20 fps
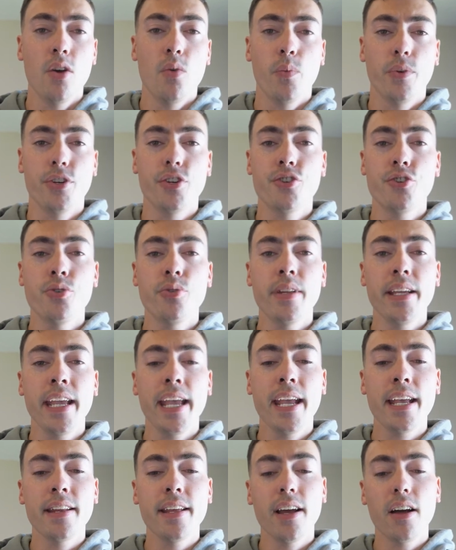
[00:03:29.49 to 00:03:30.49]
When you're shooting
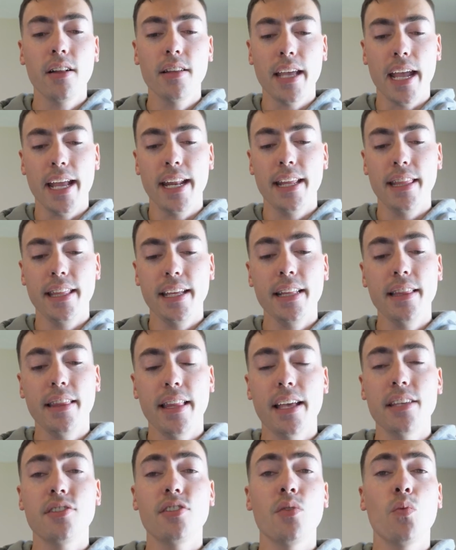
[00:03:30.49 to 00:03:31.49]
handheld, anything
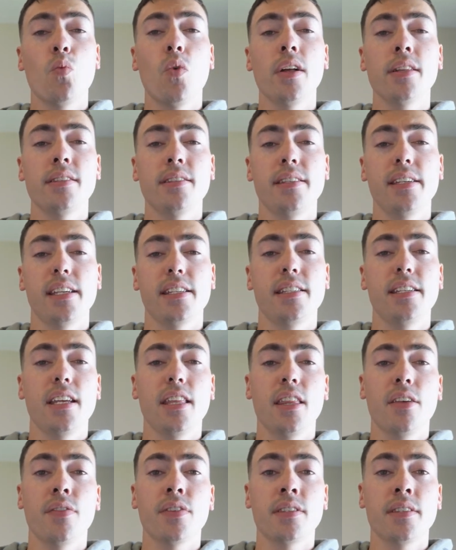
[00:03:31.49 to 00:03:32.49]
less than
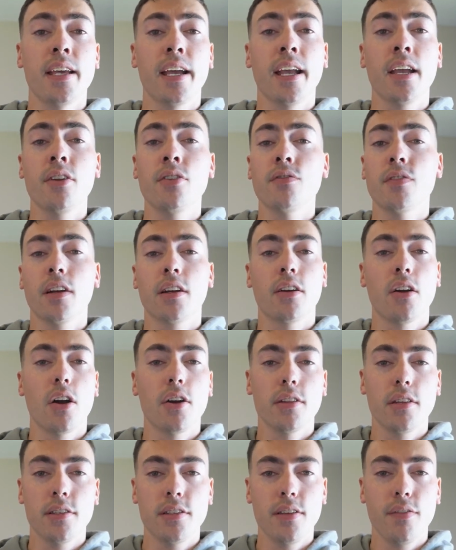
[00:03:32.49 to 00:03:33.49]
1/60th of a second,
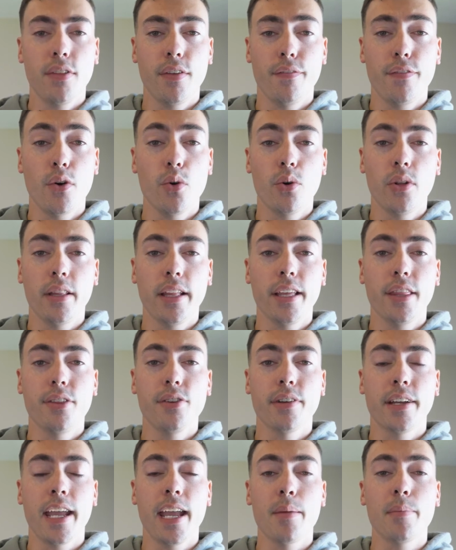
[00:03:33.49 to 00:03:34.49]
regardless of the focal length
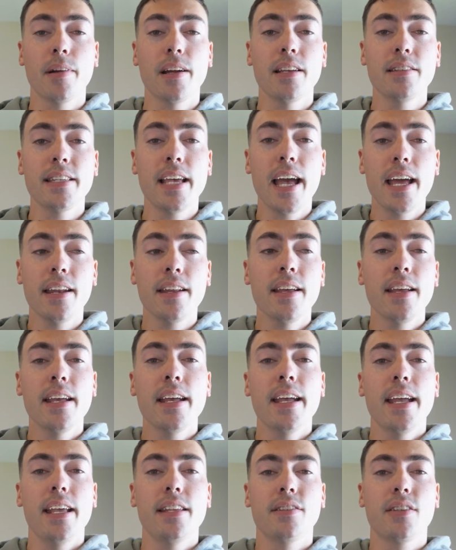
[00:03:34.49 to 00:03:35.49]
your camera is at,
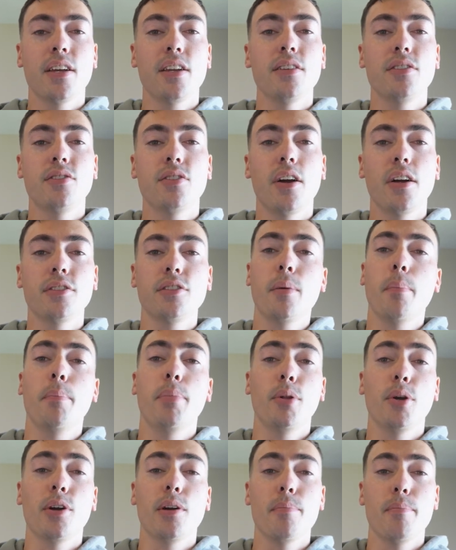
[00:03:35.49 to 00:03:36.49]
is going to start to
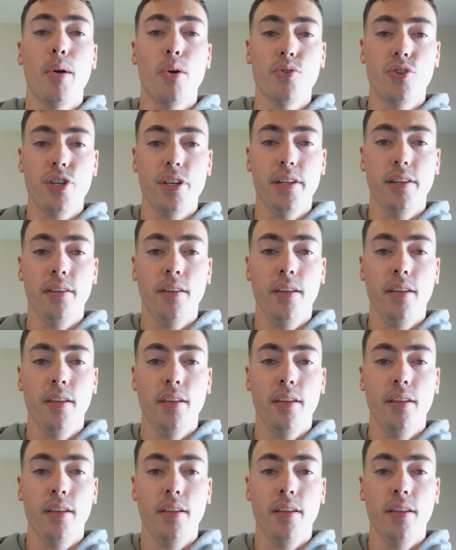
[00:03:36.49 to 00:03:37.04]
blur motion.